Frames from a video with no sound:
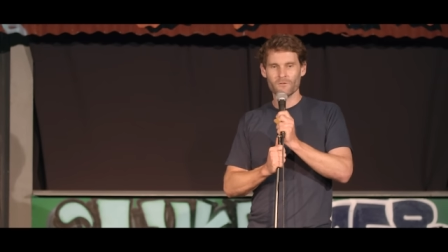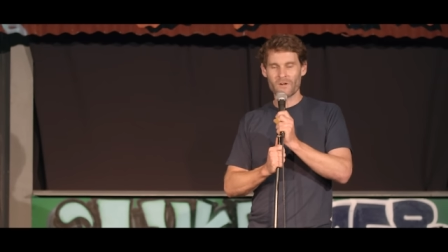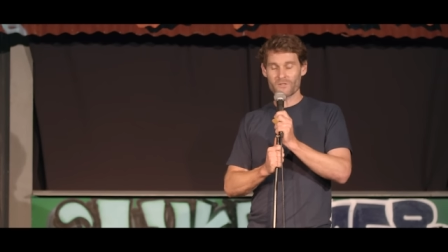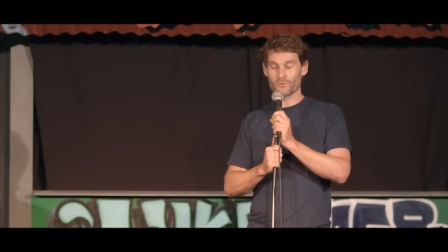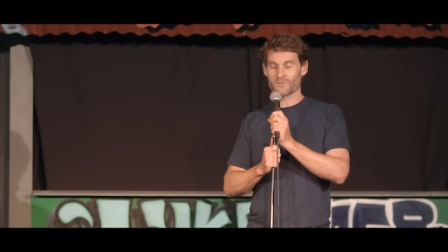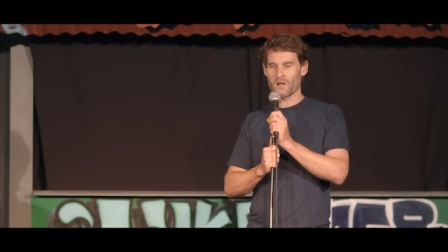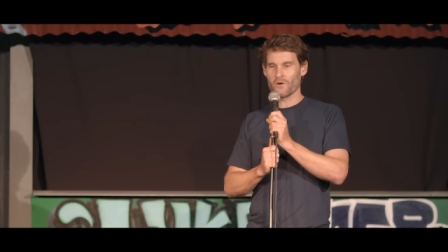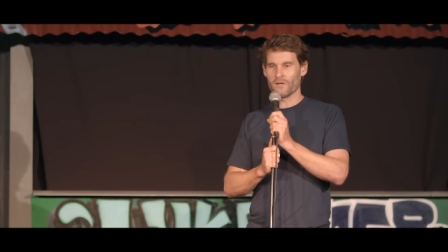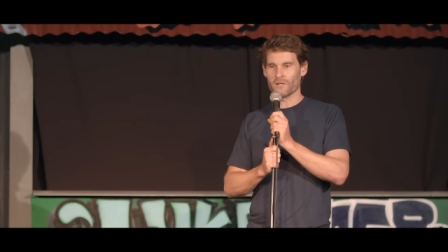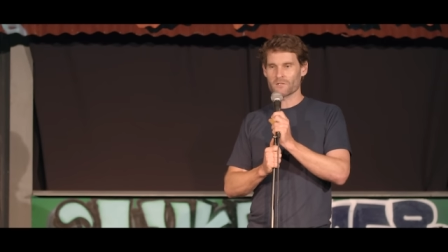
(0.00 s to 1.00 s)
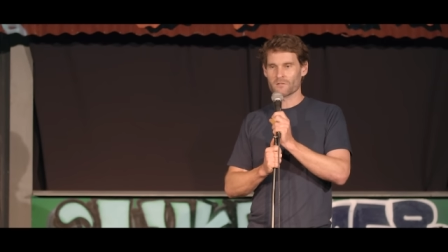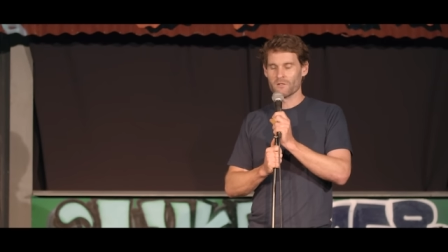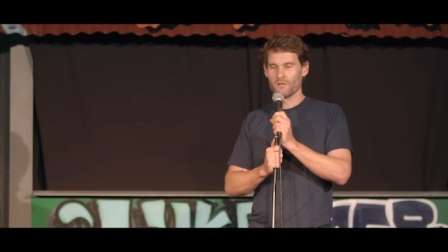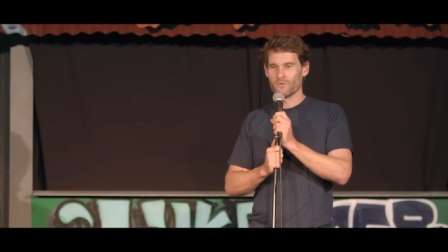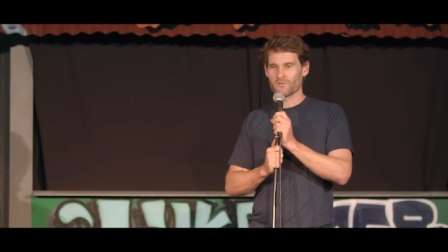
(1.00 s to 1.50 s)
Rentals, no less.
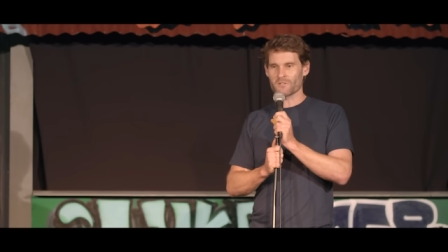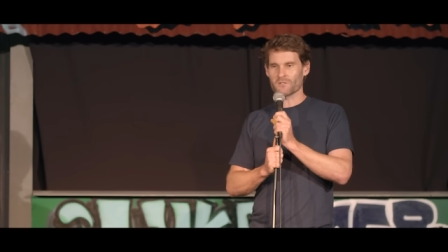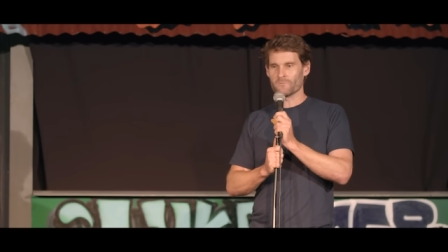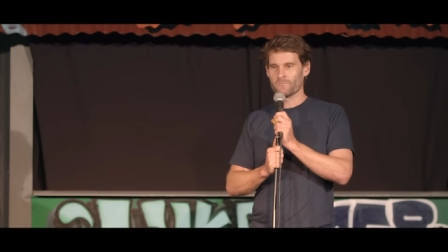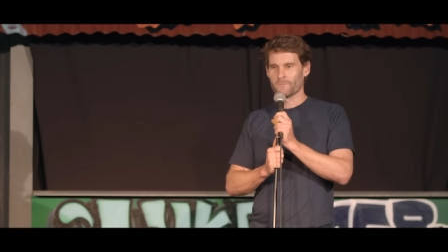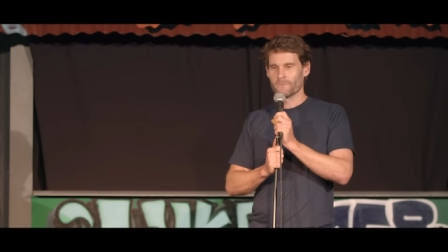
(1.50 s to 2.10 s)
It's just a